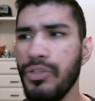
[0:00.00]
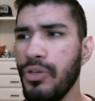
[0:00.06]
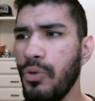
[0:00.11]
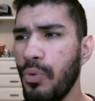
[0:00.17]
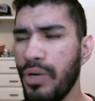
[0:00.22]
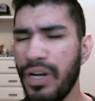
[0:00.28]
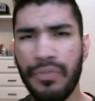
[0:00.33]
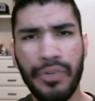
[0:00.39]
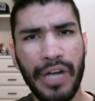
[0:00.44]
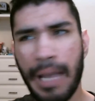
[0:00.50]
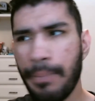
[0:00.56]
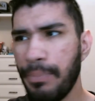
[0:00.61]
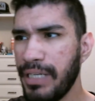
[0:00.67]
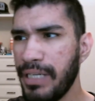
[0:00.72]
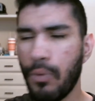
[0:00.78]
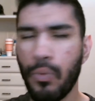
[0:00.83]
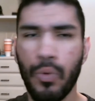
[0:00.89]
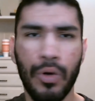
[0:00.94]
Whatever
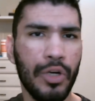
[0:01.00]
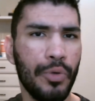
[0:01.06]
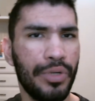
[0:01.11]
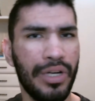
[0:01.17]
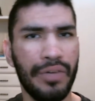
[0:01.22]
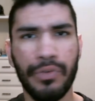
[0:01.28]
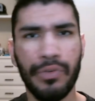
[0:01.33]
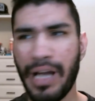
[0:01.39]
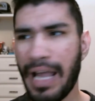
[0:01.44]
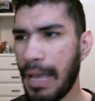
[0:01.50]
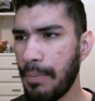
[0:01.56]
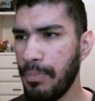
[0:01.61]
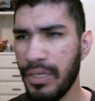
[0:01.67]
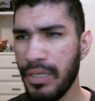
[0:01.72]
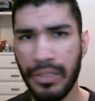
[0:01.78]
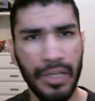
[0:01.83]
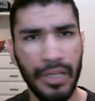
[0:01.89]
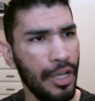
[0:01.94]
happened at work, whatever
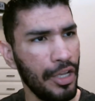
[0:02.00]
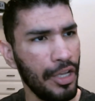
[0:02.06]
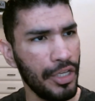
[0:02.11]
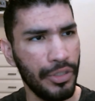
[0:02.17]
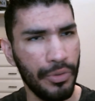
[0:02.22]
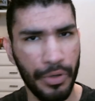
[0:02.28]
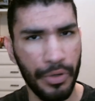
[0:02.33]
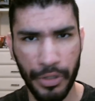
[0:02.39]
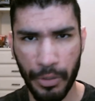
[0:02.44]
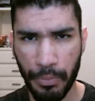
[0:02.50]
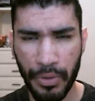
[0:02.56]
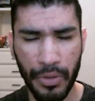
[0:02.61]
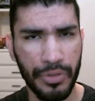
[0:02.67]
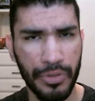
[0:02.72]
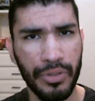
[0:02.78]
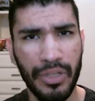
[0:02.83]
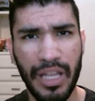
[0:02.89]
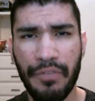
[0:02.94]
happened, in your
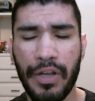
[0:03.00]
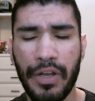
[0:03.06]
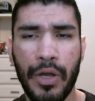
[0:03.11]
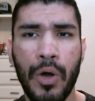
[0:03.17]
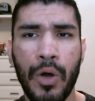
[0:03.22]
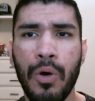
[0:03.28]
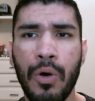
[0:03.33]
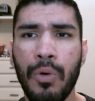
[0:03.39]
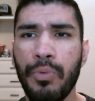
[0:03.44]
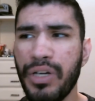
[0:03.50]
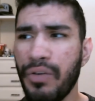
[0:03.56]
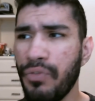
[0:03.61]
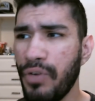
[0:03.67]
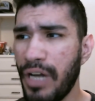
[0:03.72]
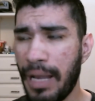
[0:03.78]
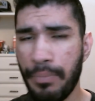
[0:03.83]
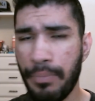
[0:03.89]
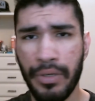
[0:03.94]
personal life at home,
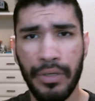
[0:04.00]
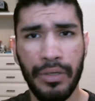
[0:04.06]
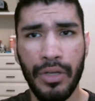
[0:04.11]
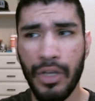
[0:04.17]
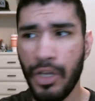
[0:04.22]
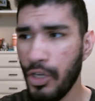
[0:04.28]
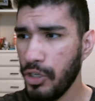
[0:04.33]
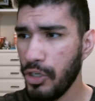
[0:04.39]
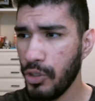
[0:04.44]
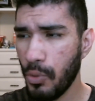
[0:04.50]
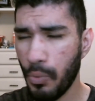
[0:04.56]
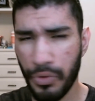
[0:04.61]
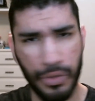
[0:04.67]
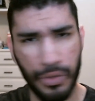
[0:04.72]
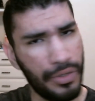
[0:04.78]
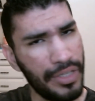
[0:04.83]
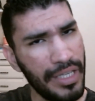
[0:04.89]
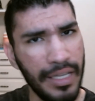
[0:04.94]
whatever happened,
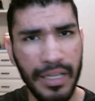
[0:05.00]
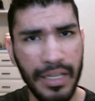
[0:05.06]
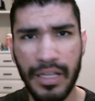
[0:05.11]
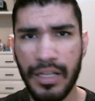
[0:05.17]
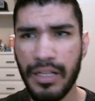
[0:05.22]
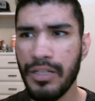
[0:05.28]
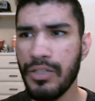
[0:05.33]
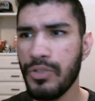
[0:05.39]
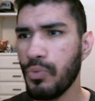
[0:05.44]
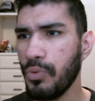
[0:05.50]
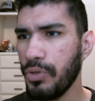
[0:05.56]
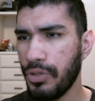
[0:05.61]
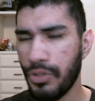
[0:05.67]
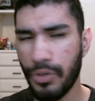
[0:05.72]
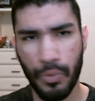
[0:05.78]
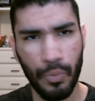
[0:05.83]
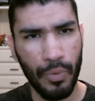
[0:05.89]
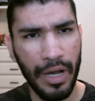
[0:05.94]
with your kids,
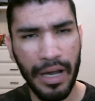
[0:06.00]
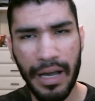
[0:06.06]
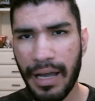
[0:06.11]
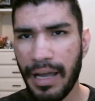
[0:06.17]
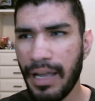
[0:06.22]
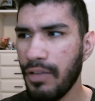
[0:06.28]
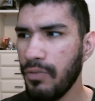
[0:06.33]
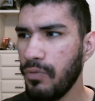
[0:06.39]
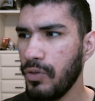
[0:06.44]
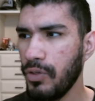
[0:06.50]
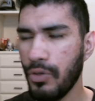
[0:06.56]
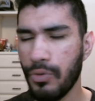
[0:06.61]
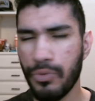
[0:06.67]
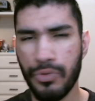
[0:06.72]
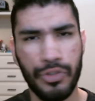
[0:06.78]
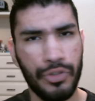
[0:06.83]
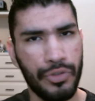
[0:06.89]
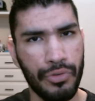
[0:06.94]
with your wife,
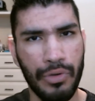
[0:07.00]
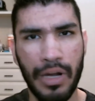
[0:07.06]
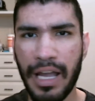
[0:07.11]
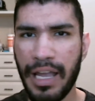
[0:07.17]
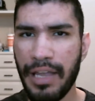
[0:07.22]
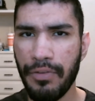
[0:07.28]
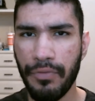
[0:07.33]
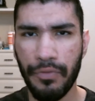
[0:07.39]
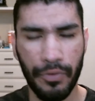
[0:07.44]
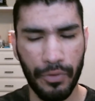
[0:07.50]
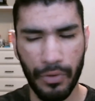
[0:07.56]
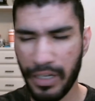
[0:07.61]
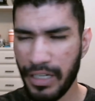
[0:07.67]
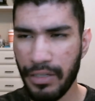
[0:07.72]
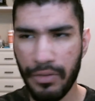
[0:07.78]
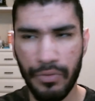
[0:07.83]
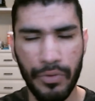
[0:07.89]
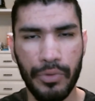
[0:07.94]
strife or
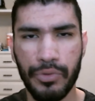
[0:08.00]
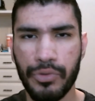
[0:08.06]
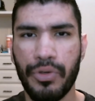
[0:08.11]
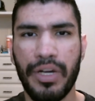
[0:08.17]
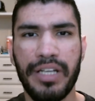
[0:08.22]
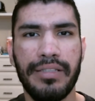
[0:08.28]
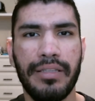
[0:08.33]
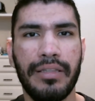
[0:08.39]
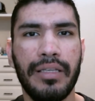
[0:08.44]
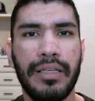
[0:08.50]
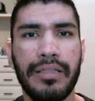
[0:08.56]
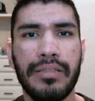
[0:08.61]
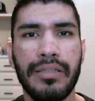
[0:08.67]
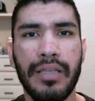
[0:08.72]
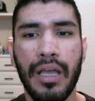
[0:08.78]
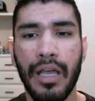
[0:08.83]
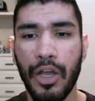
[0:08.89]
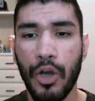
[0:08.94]
any of those crazy
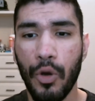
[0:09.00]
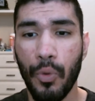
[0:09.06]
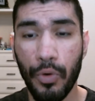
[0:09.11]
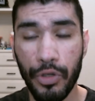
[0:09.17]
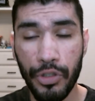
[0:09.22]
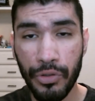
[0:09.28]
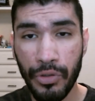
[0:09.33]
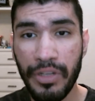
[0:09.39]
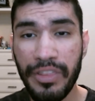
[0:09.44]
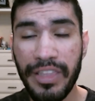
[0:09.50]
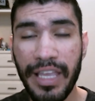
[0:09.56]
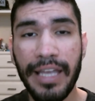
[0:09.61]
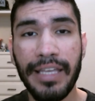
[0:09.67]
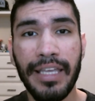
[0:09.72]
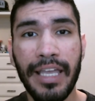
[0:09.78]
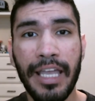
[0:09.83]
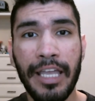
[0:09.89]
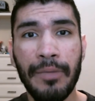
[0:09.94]
things. When you're in that
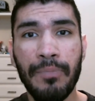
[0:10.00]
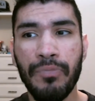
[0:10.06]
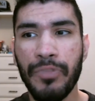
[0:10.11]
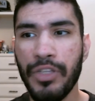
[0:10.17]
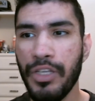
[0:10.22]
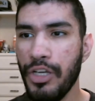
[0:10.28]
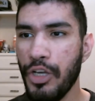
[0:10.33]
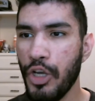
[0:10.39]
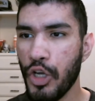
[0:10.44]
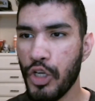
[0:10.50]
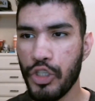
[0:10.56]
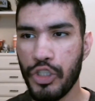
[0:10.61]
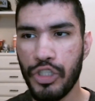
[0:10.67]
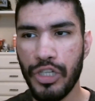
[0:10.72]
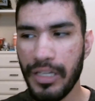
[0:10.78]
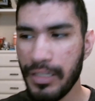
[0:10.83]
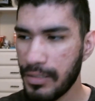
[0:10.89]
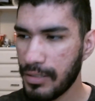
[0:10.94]
game,
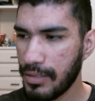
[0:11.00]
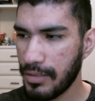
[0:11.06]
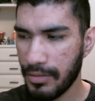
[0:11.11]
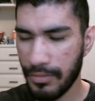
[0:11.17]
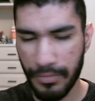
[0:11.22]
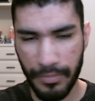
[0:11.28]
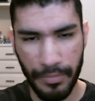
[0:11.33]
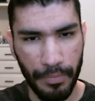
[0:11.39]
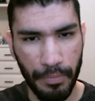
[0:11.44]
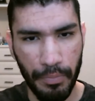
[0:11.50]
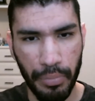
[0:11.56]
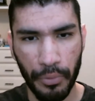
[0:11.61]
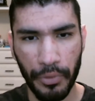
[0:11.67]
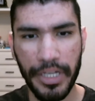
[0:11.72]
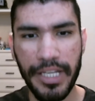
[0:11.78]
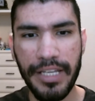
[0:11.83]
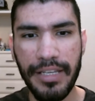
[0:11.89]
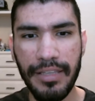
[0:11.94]
just
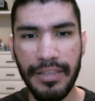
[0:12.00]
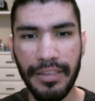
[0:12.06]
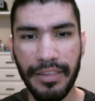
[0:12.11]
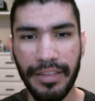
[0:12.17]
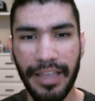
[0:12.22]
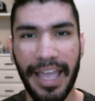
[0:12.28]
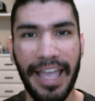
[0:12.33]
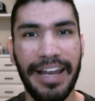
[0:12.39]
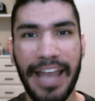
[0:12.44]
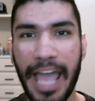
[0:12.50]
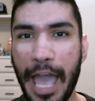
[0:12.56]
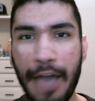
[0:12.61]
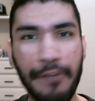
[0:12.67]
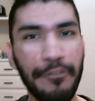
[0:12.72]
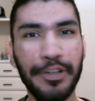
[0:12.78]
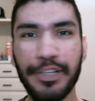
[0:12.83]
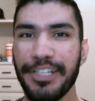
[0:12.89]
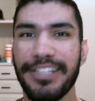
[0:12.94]
breathe and
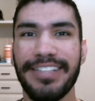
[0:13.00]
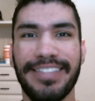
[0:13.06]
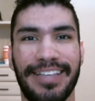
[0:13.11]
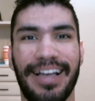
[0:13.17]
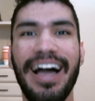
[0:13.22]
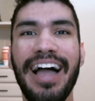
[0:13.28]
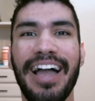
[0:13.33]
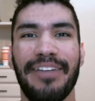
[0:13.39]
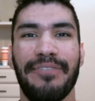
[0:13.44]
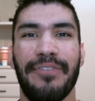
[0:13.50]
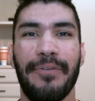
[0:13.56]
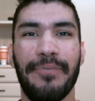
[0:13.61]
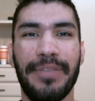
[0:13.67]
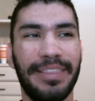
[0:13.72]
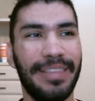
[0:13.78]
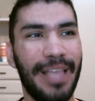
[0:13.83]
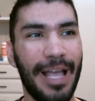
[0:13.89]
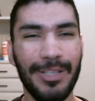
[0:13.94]
have a good time. I
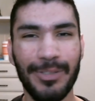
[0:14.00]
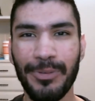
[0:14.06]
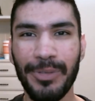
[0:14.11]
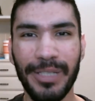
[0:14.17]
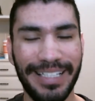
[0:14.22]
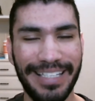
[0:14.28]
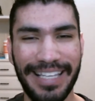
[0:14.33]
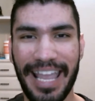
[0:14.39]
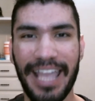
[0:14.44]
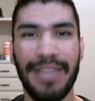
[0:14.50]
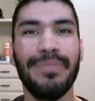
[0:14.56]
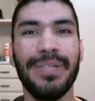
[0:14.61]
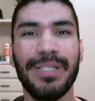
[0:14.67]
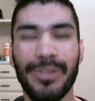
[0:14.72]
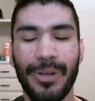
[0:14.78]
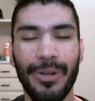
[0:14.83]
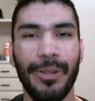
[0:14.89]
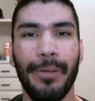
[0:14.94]
mean, that's what
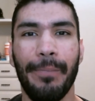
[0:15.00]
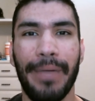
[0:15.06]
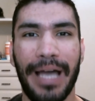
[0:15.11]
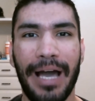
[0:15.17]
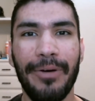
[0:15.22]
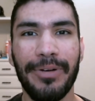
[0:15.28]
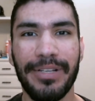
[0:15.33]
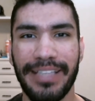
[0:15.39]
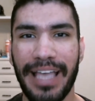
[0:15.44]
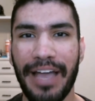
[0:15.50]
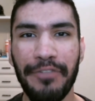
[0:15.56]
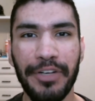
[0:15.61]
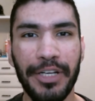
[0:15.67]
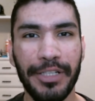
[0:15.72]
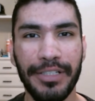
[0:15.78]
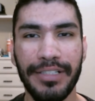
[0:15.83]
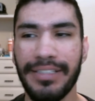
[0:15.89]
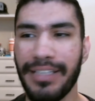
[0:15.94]
gaming's all about, is having
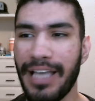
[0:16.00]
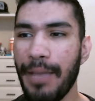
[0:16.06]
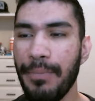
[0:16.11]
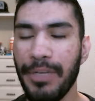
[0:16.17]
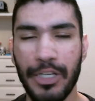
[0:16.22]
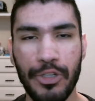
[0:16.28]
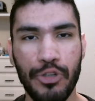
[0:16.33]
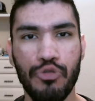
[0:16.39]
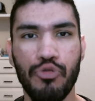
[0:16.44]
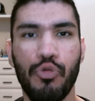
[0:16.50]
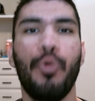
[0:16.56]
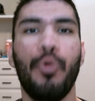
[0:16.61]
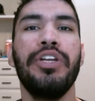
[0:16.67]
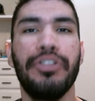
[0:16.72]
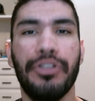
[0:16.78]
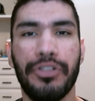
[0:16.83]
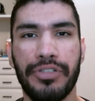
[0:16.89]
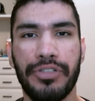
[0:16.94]
a good time and
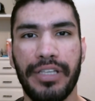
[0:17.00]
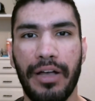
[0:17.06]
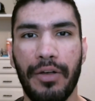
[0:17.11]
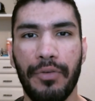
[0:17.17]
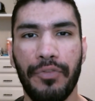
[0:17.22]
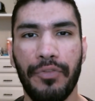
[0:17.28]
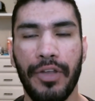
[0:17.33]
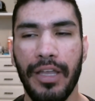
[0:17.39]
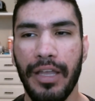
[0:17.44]
enjoying yourself.